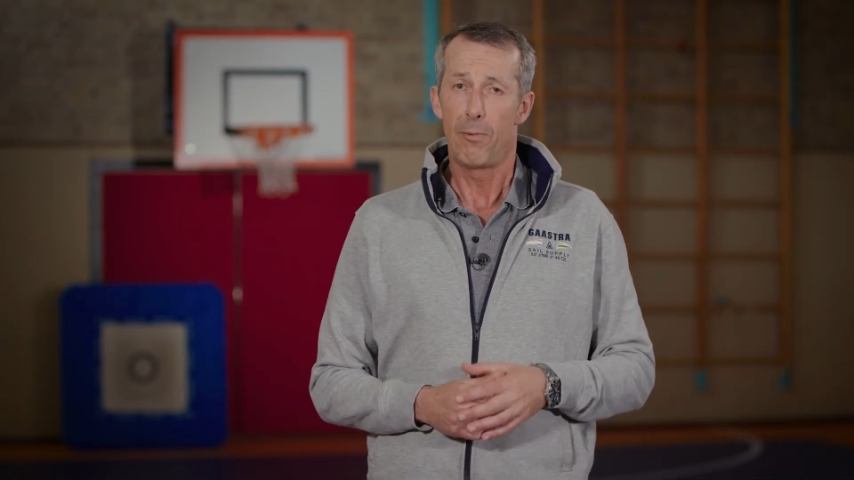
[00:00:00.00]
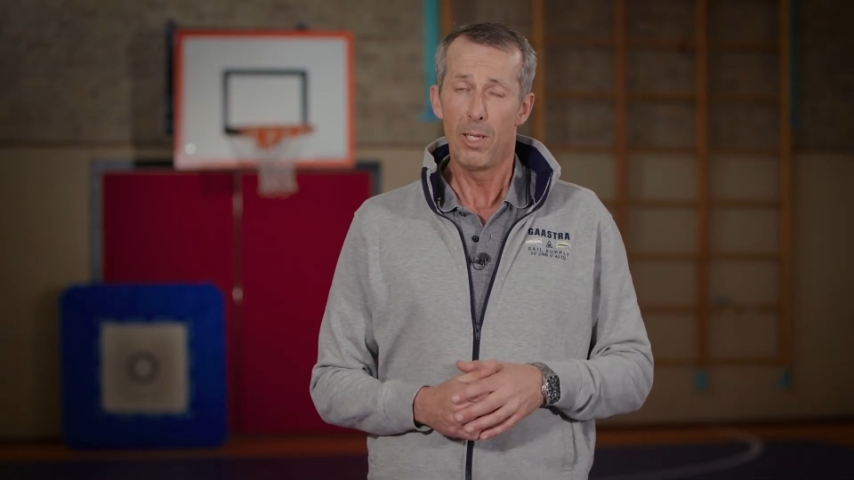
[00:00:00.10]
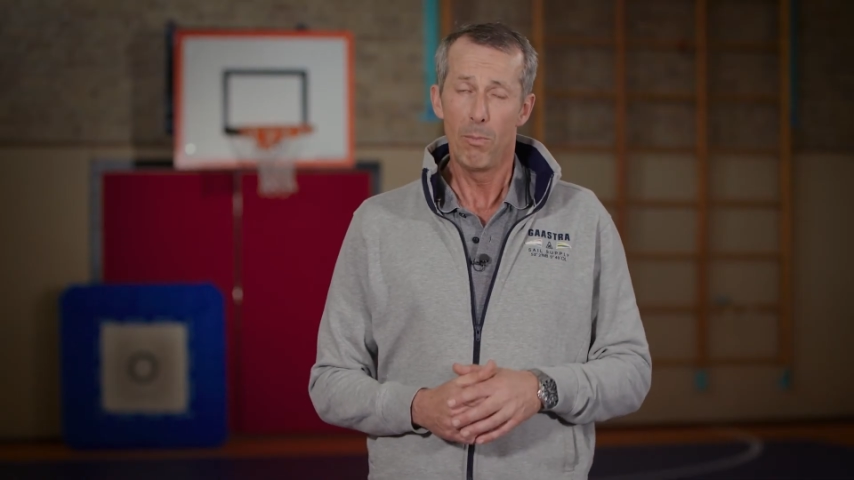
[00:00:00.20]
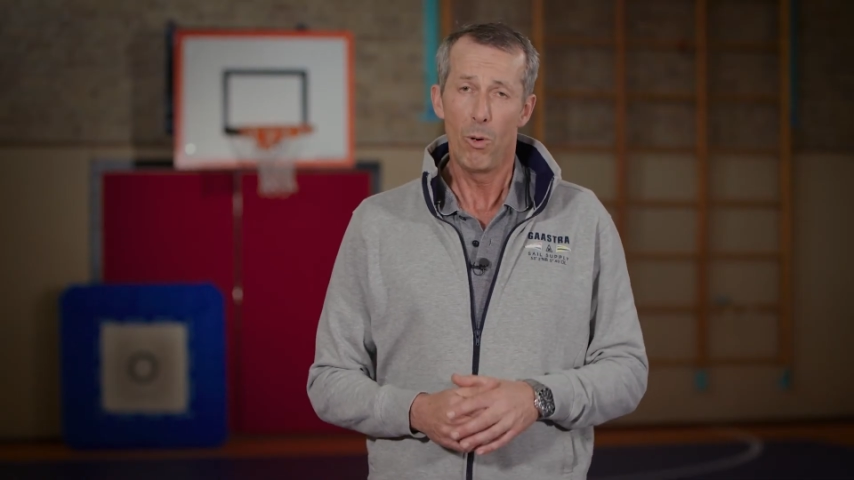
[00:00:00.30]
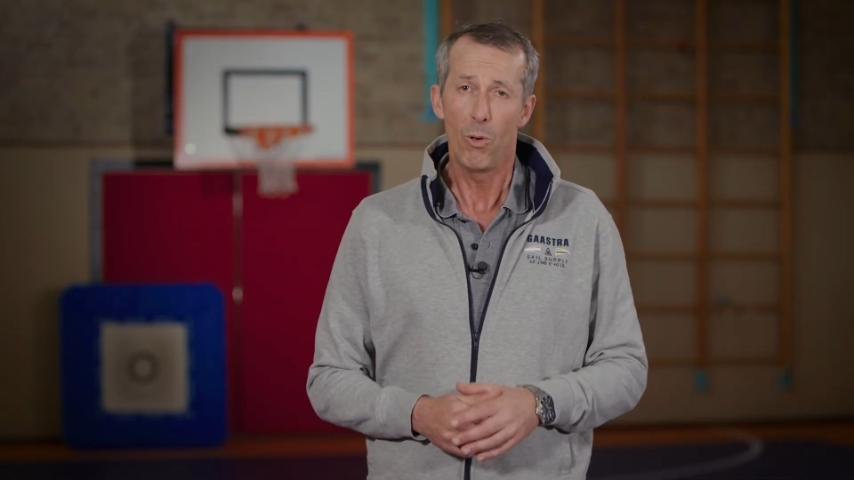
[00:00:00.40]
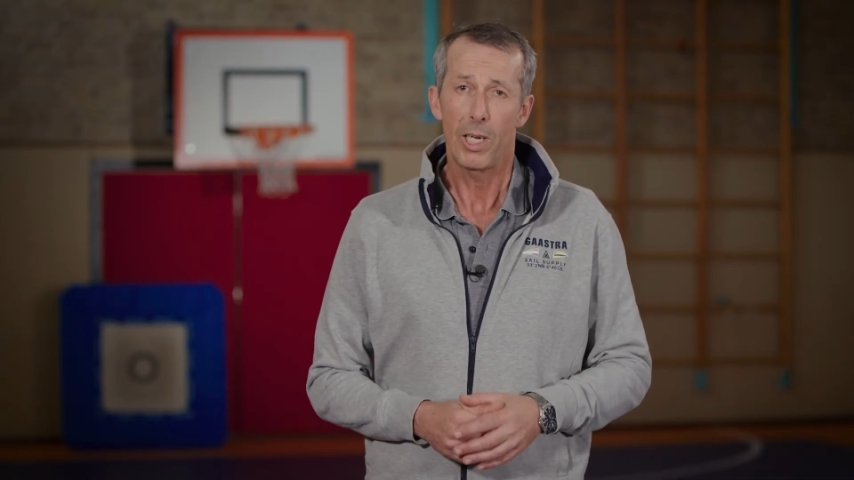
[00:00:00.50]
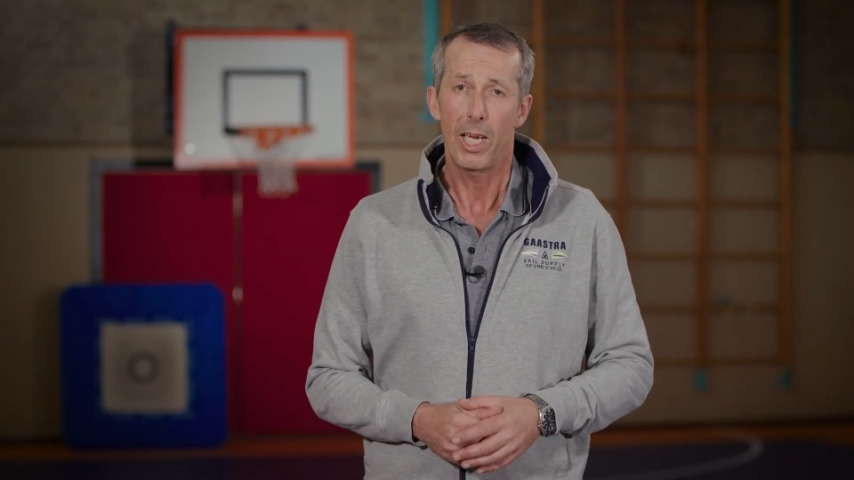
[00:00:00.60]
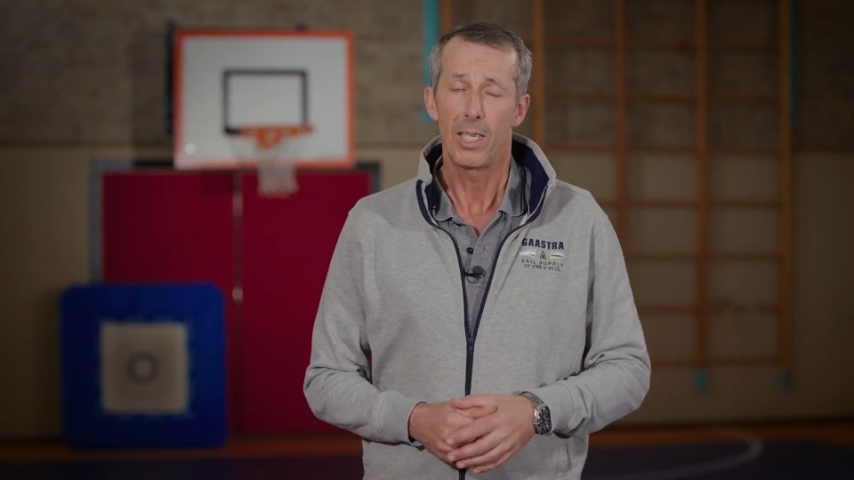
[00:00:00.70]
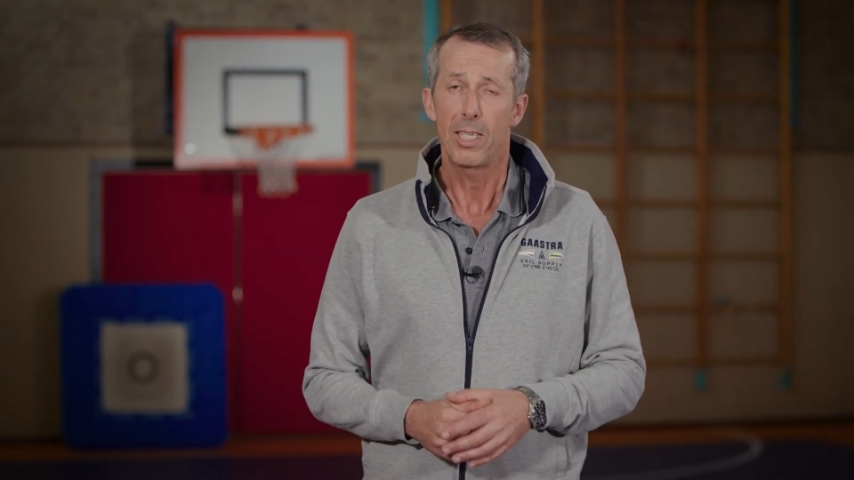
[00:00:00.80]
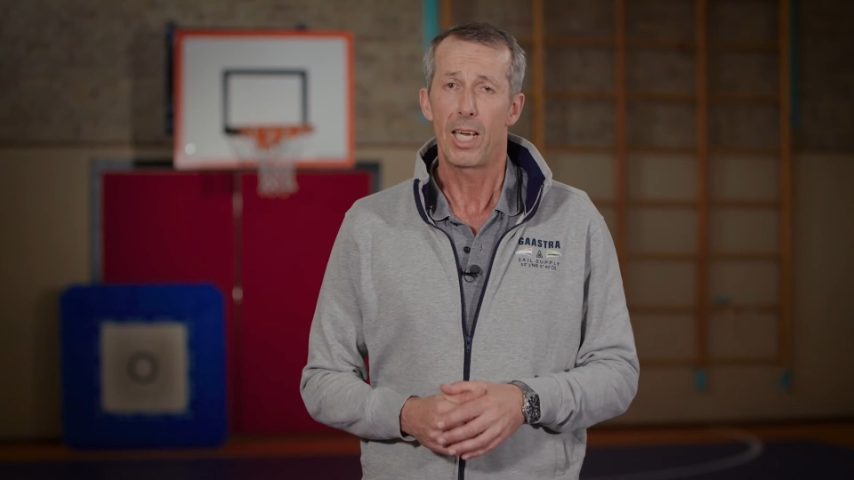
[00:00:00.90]
to
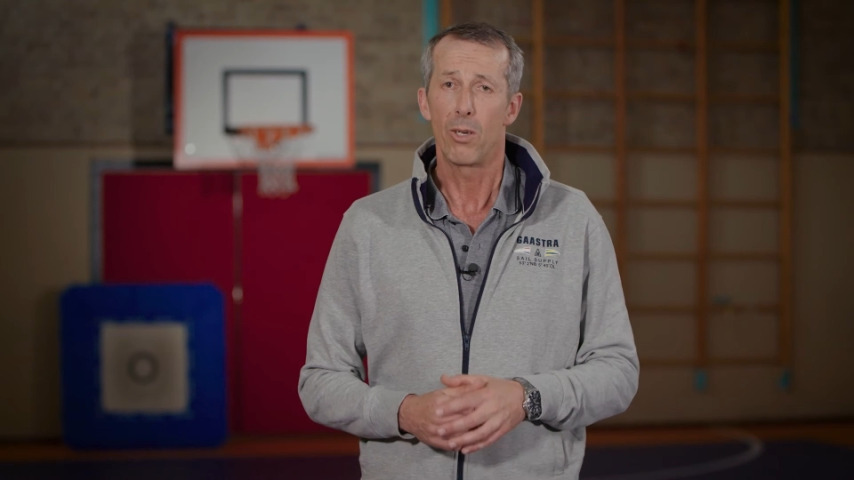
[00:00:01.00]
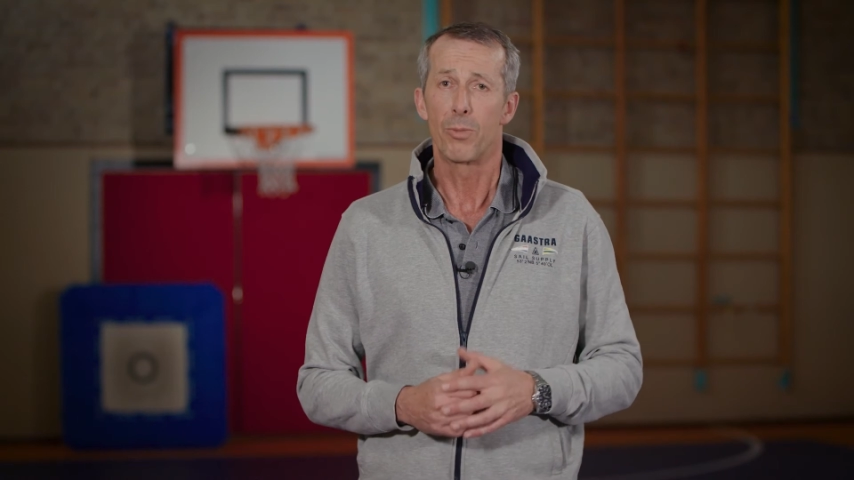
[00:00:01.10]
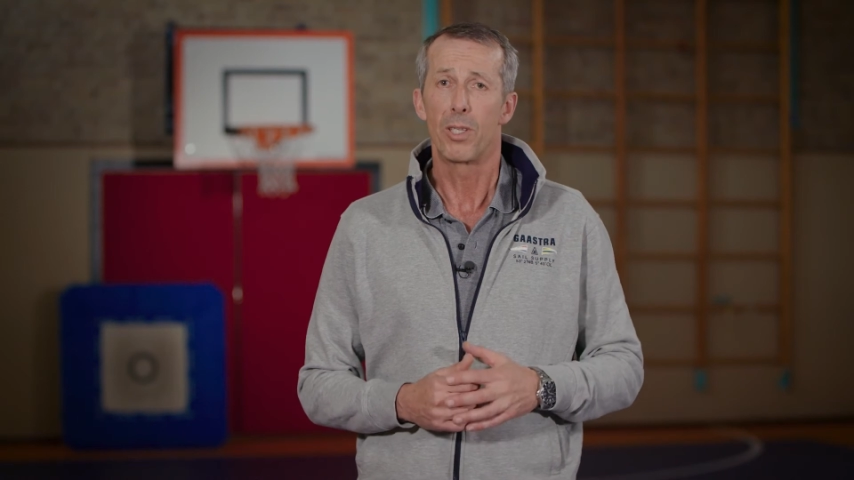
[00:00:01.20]
differentiate,